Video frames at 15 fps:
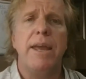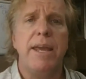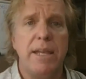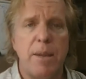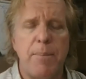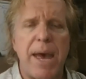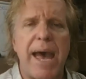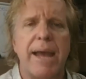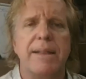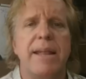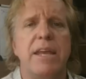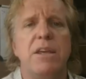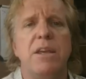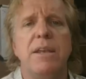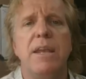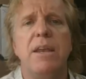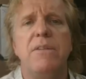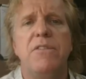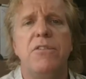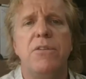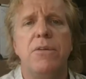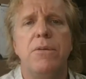in the back that you
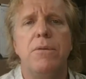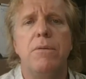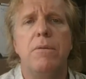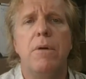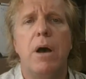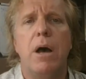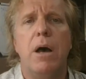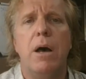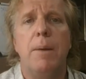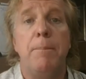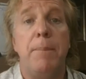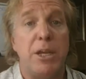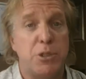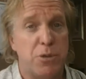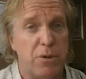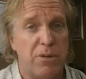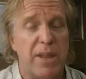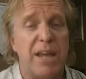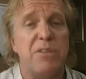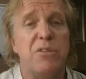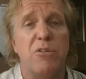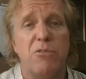need to make sure
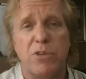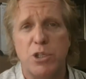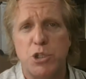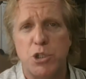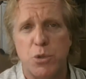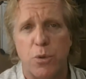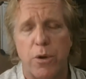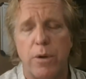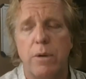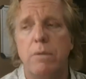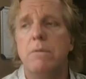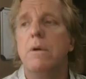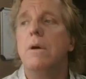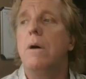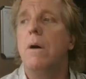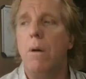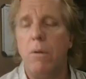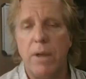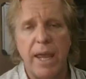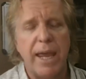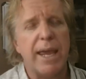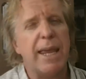that they're insured.
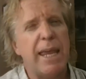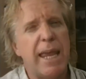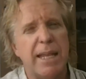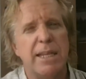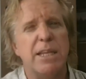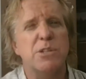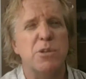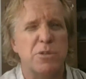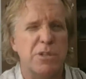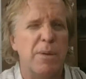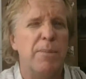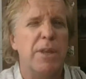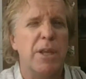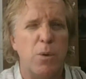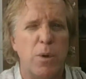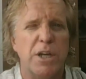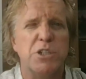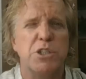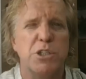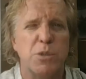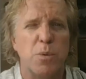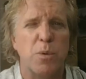Okay, again, these are some of the
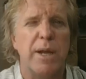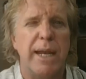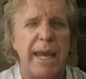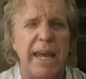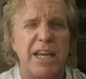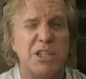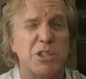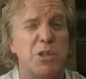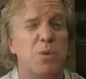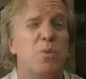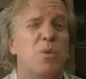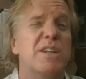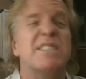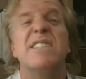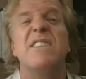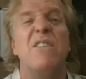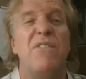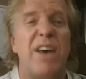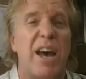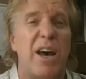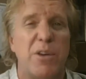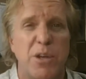questions we're going to ask you. What's the
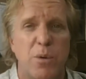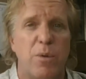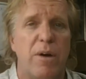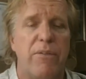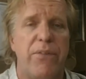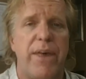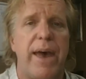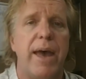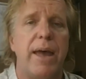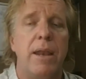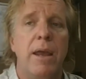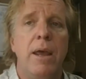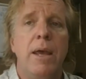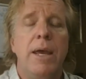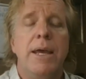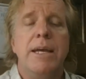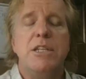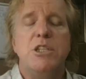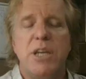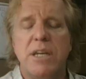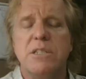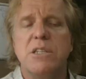value of that?
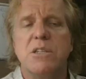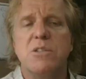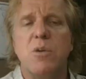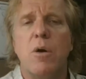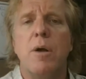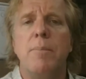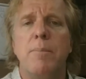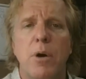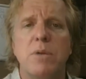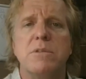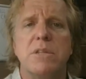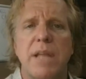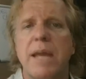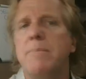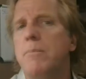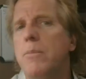Chances are most